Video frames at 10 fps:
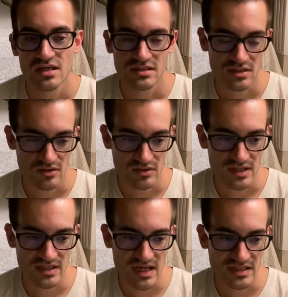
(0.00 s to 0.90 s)
So,
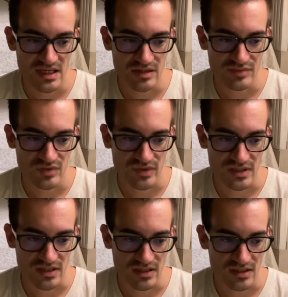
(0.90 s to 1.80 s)
it kind of helps with
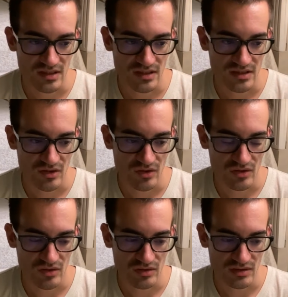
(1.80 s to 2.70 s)
the
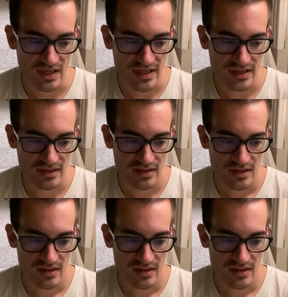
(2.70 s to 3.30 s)
whole like,